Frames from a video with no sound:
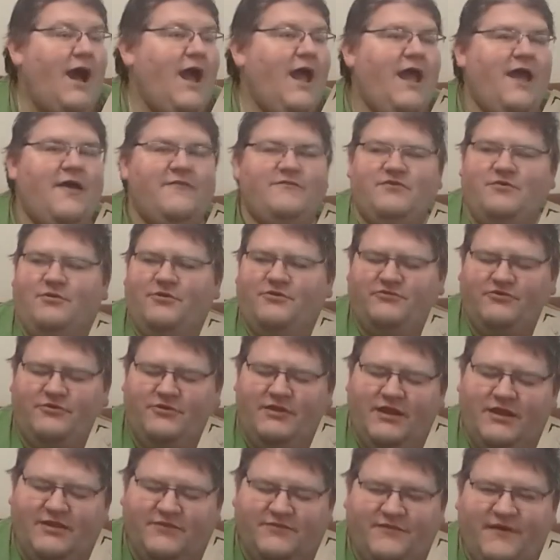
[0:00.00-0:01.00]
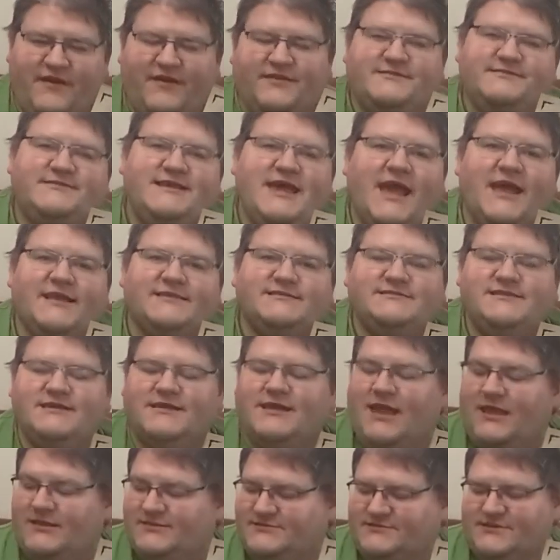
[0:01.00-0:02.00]
I have the original. It is
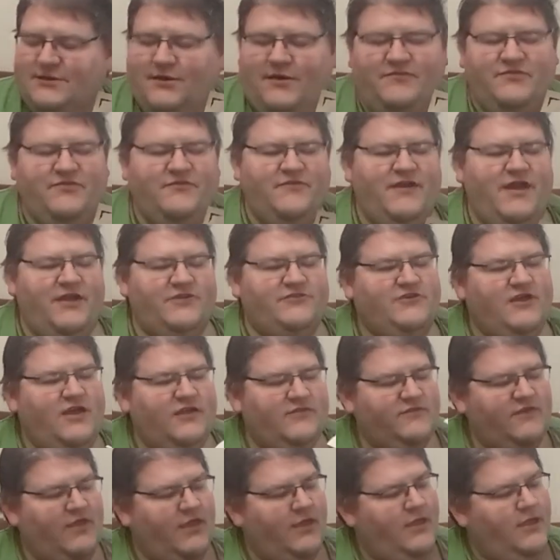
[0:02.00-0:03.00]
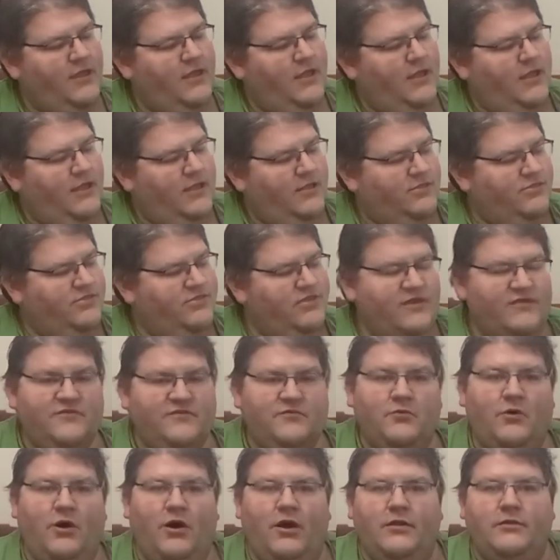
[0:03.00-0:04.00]
fantastic. Still have the VHS.
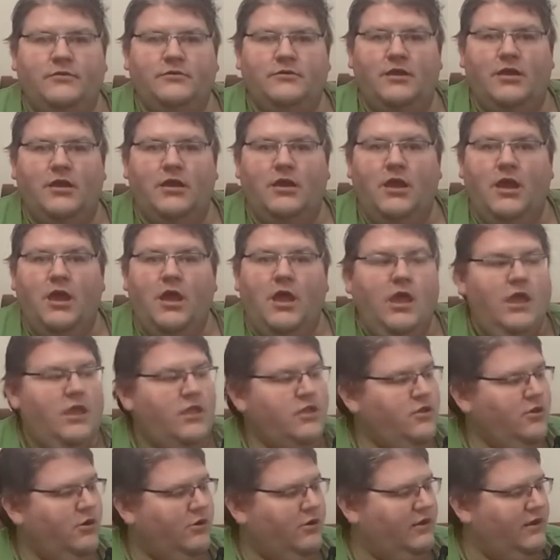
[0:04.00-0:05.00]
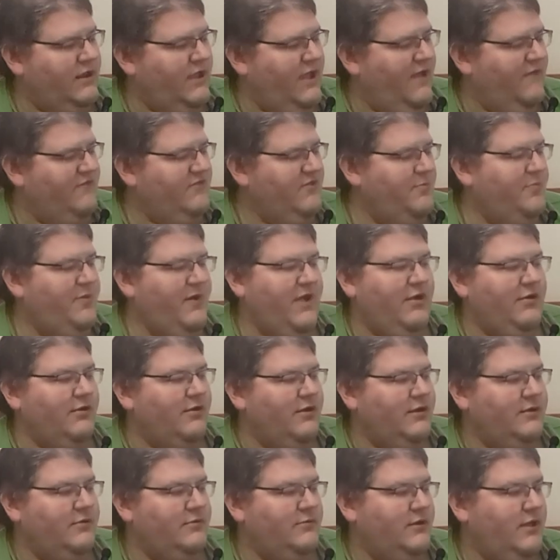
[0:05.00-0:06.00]
This one, you're going to have the
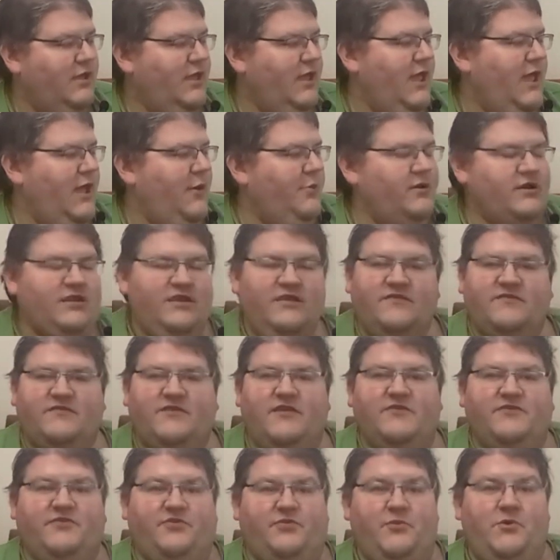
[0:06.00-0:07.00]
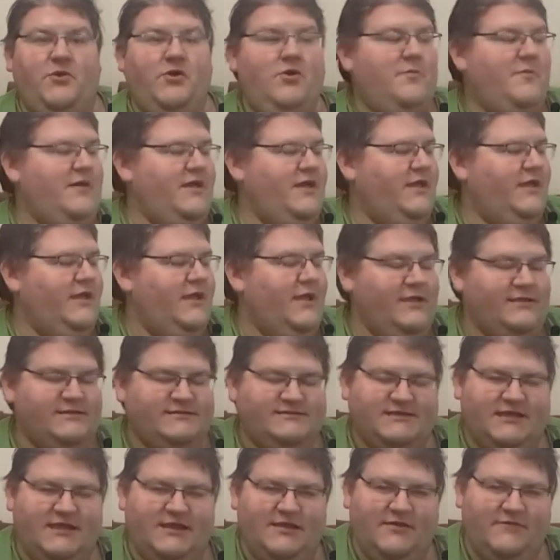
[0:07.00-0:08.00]
Baron. And when he says, through me,
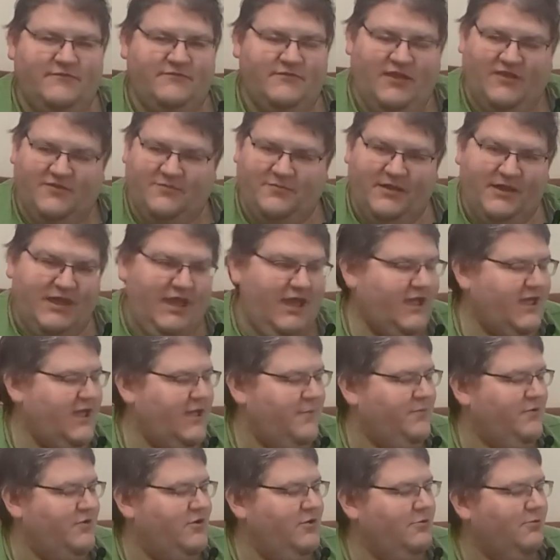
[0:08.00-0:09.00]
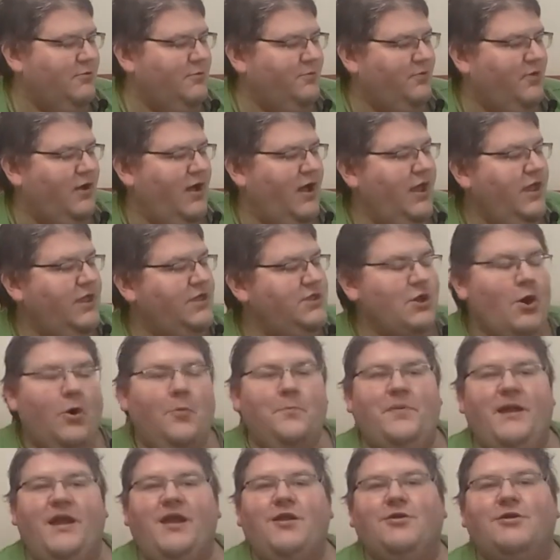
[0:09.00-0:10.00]
instead of, yes, my gatekeeper, you reply,
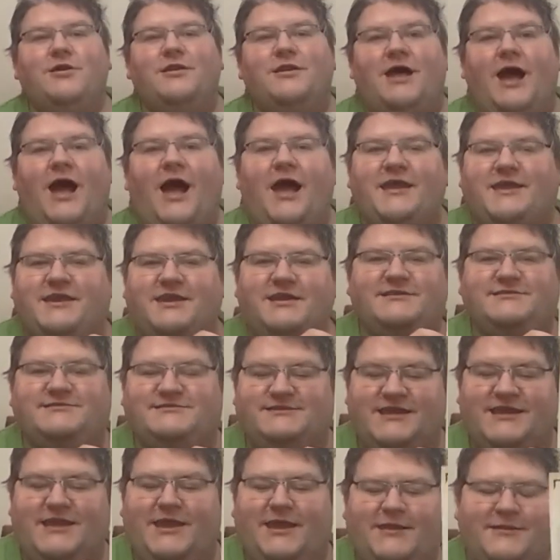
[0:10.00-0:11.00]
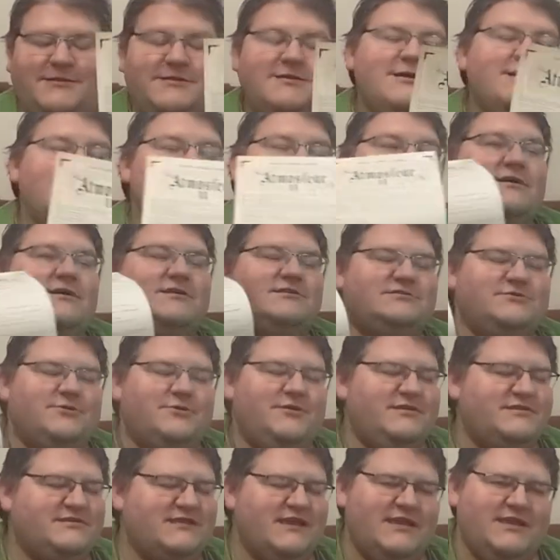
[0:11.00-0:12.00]
yo, Baron, I can dig it.
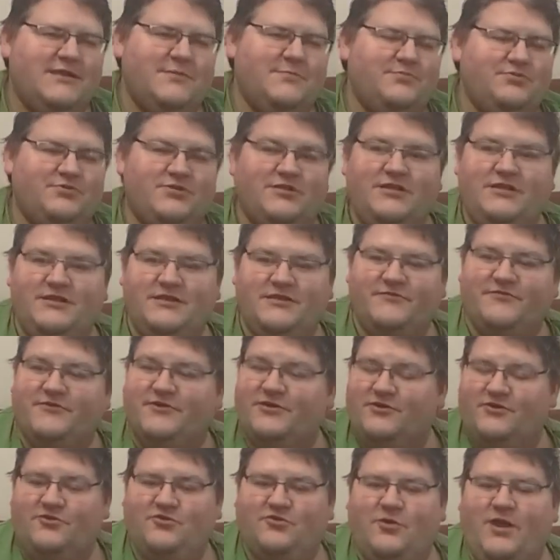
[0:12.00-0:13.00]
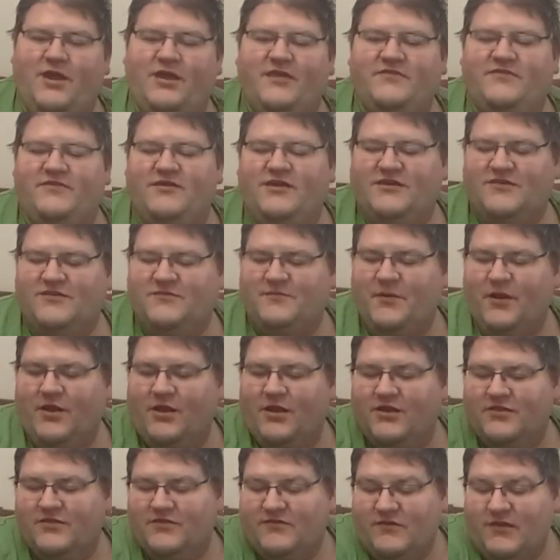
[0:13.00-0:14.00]
So it is a completely different, crazy
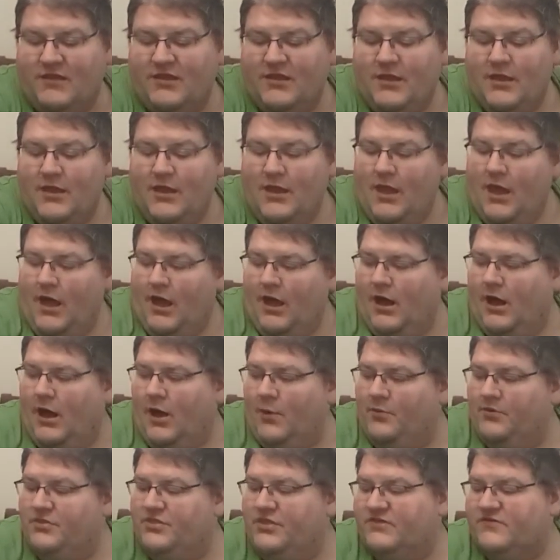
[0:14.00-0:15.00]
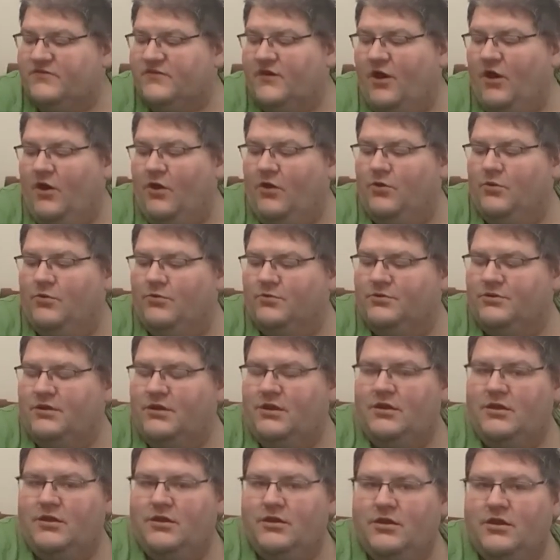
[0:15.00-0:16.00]
experience. With its
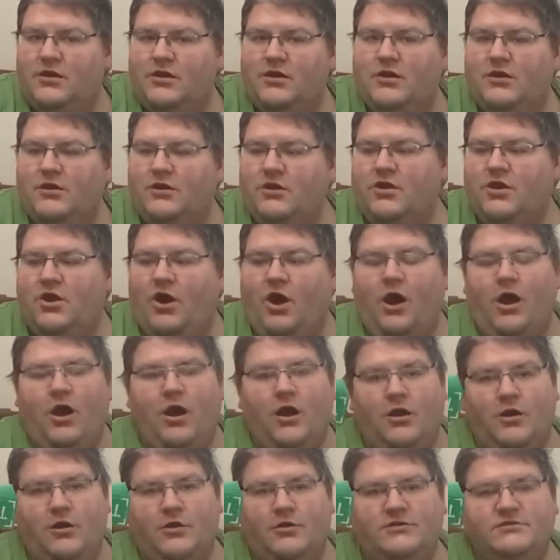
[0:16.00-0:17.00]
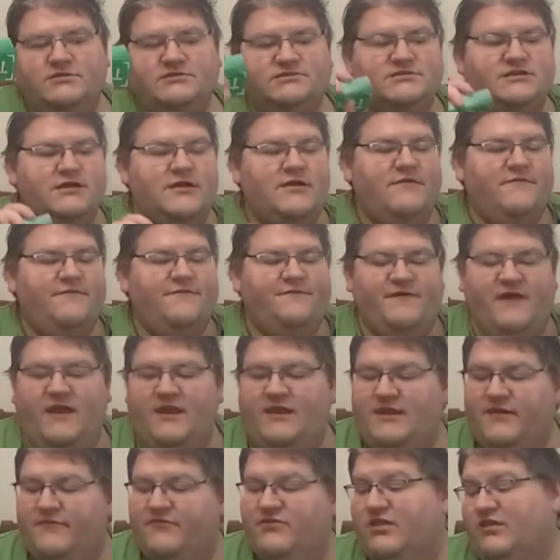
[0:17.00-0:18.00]
own cards,
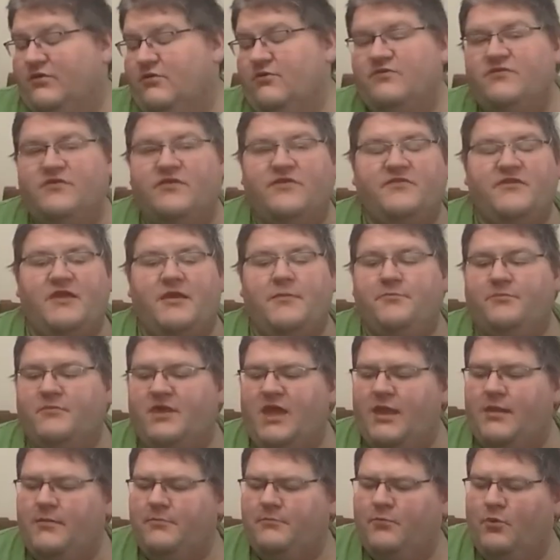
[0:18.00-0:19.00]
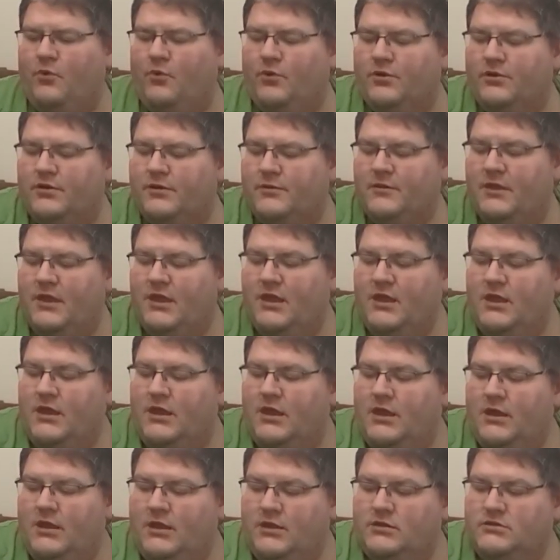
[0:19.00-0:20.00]
fate, and everything. Uses the same game board.
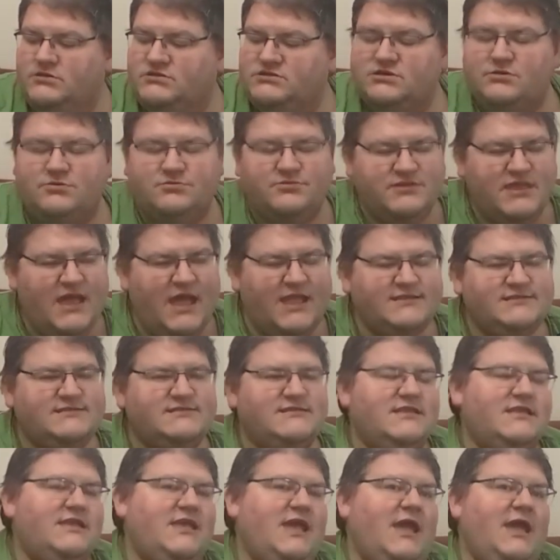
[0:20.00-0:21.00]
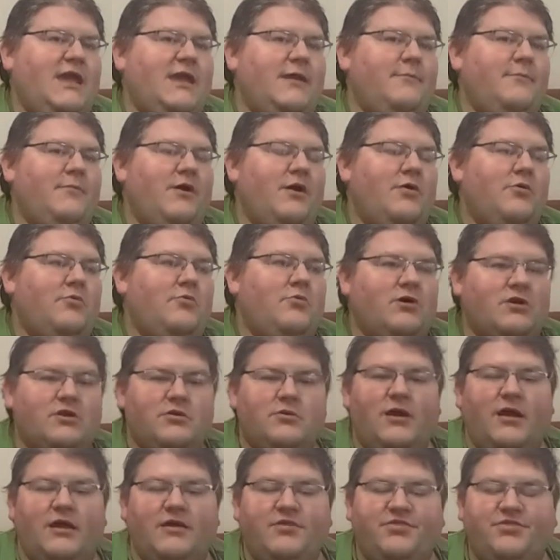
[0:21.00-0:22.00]
So that's the game. What
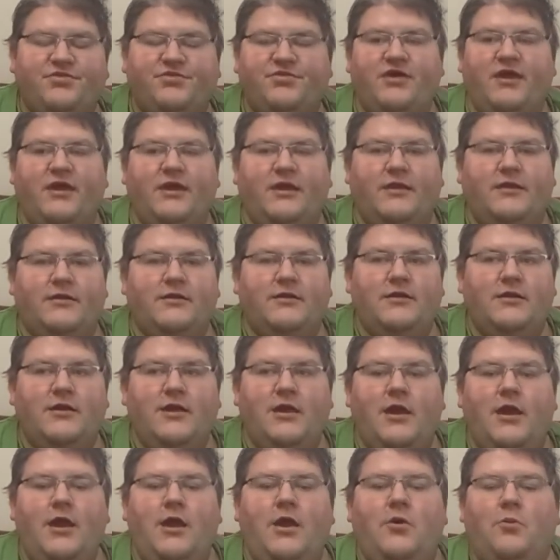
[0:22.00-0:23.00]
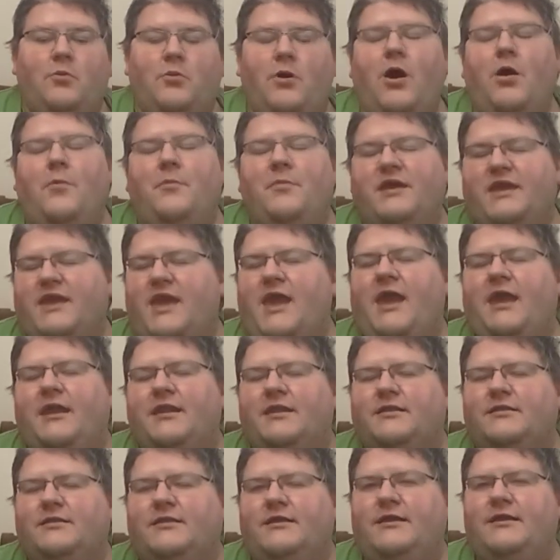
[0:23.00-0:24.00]
do I think? Well,
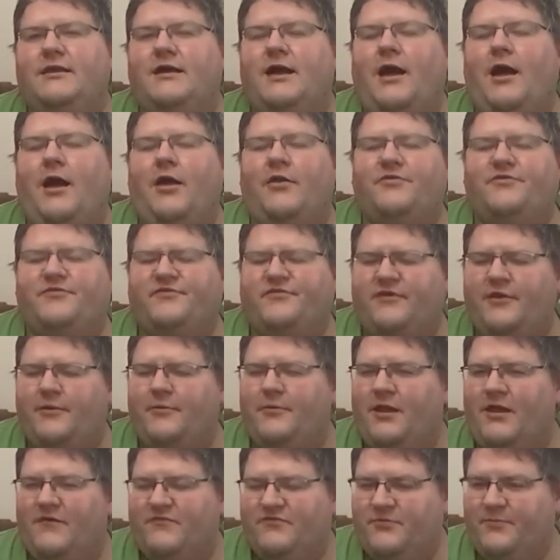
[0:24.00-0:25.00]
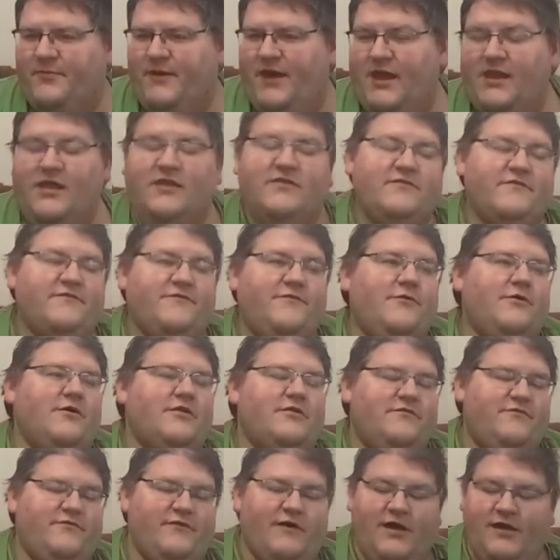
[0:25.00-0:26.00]
mechanically, I'll say right off the bat, it's a 4
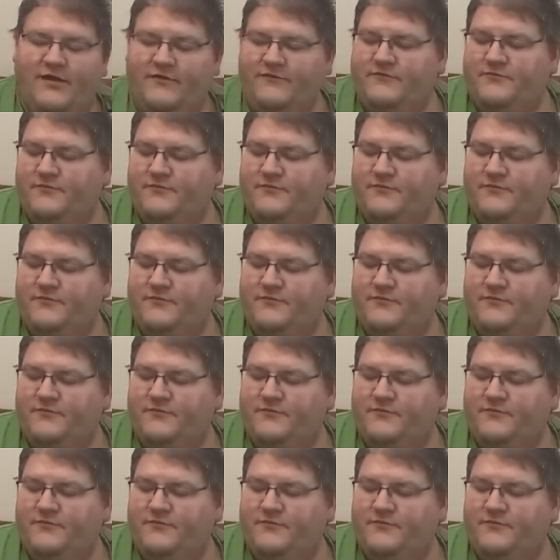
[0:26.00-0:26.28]
out of 5.